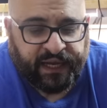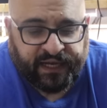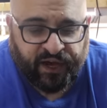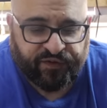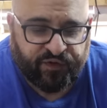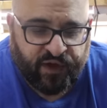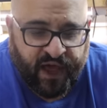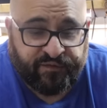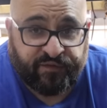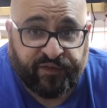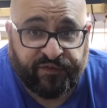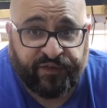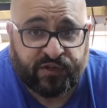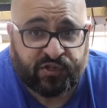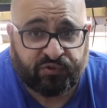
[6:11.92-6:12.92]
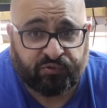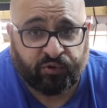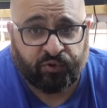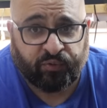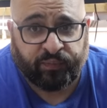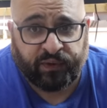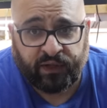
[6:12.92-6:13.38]
Now, if you have a fish
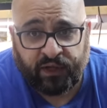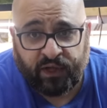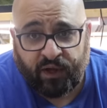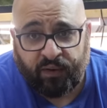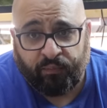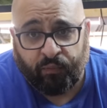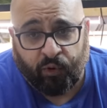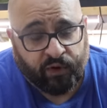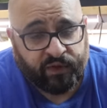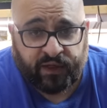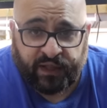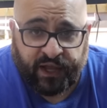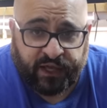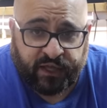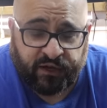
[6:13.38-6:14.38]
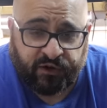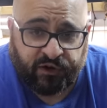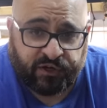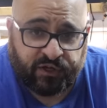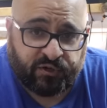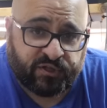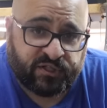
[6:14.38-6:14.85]
room, more than likely you're
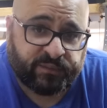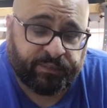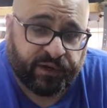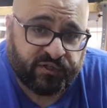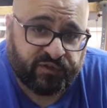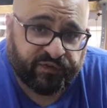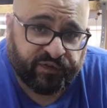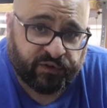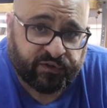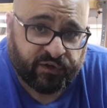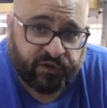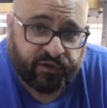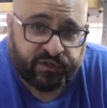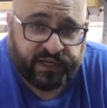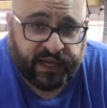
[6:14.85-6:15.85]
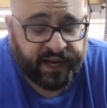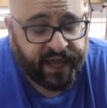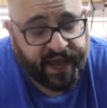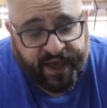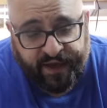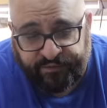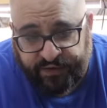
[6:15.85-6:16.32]
going to use sponge filters and
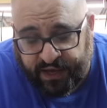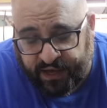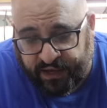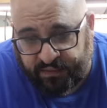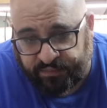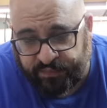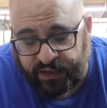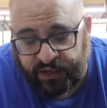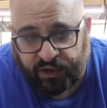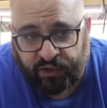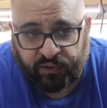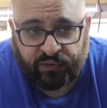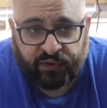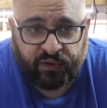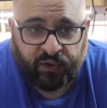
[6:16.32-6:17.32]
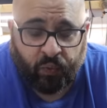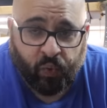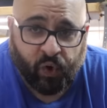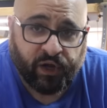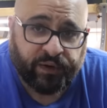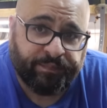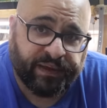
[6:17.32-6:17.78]
have a, you know,
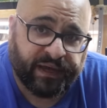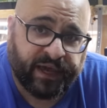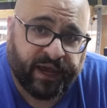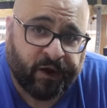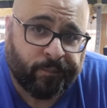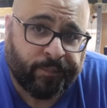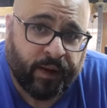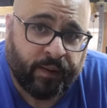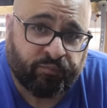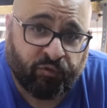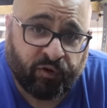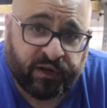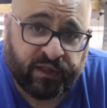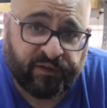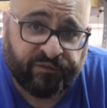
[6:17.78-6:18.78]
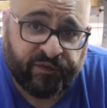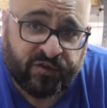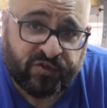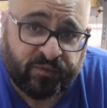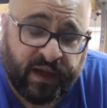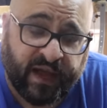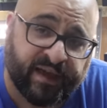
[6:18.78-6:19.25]
one big air pump running the
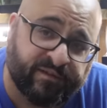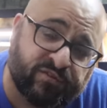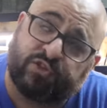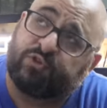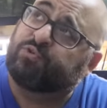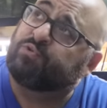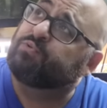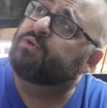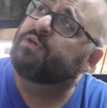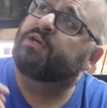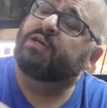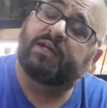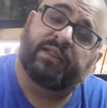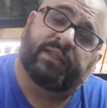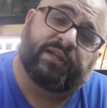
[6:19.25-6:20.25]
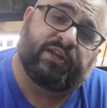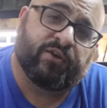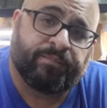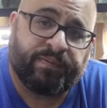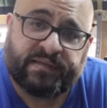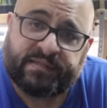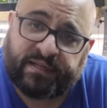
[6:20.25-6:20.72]
fish room. I have two
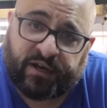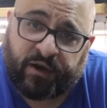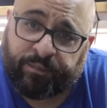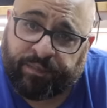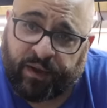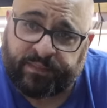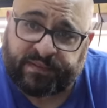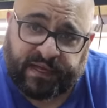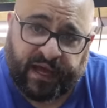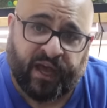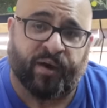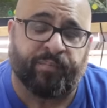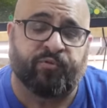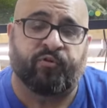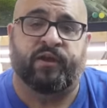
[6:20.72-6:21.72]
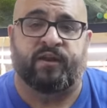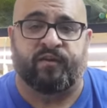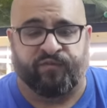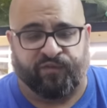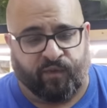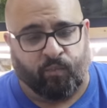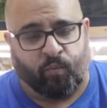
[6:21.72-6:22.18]
linear piston air pumps. I upgraded
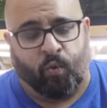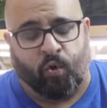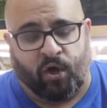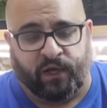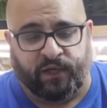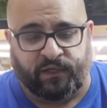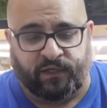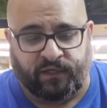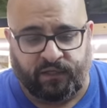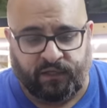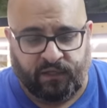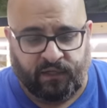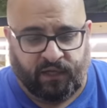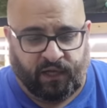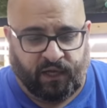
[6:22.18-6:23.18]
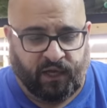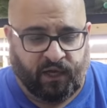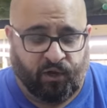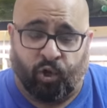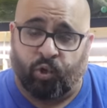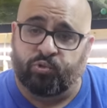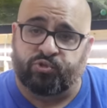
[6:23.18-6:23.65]
from one
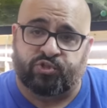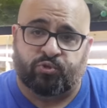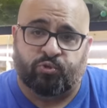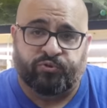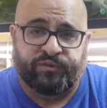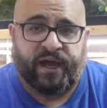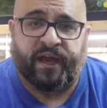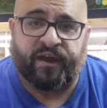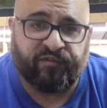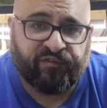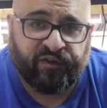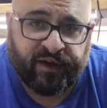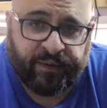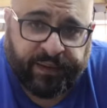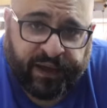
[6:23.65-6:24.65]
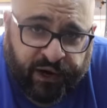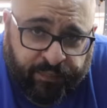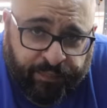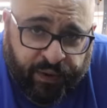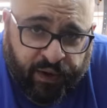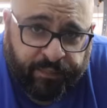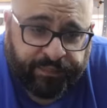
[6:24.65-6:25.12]
old school diaphragm air
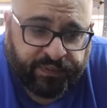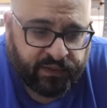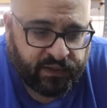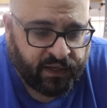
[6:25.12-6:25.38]
pump.